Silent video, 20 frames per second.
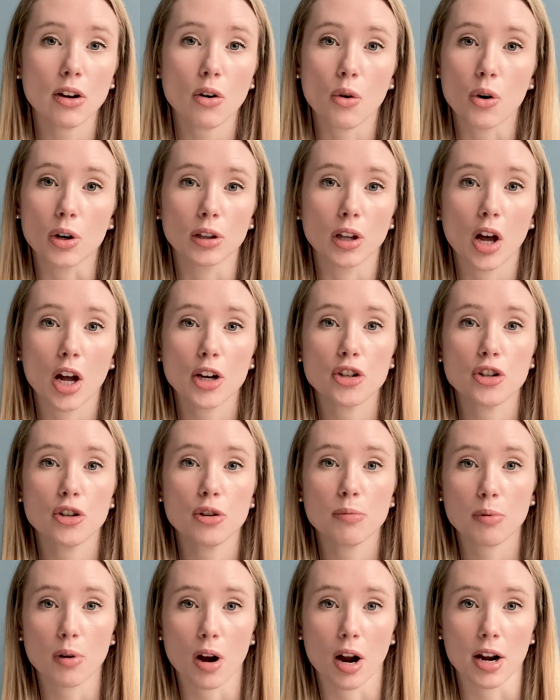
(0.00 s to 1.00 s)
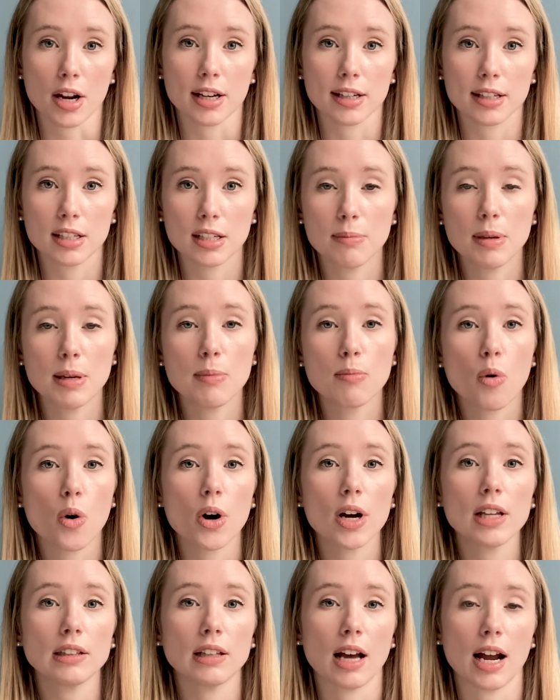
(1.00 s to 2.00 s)
or launch new product to be more
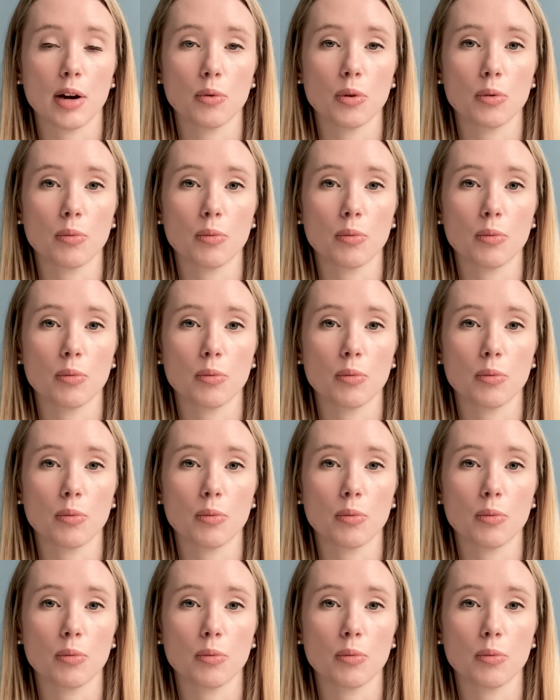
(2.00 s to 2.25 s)
in line with